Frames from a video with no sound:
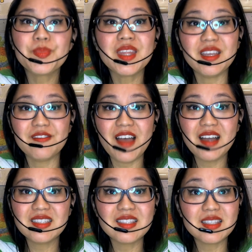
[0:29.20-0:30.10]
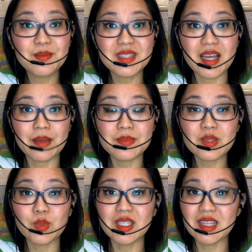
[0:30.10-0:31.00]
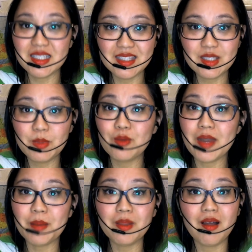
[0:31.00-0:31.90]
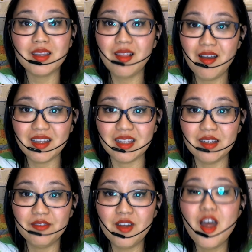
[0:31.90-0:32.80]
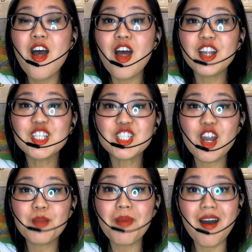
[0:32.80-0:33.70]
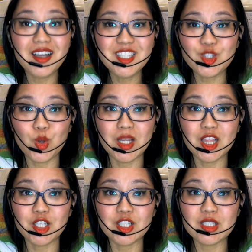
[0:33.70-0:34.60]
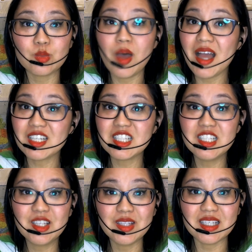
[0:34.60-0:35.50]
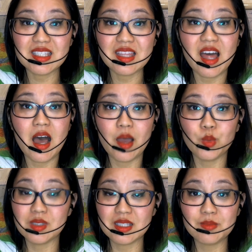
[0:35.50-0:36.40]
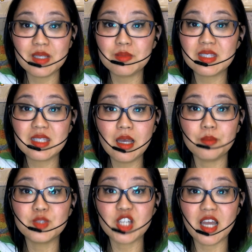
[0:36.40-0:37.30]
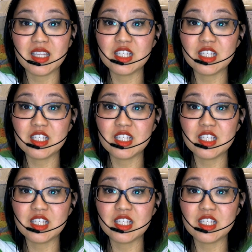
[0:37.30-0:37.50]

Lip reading: In fact, sometimes when you listen to me ramble on long enough, our sharp auditory learners will actually notice that I will sometimes sub Chinese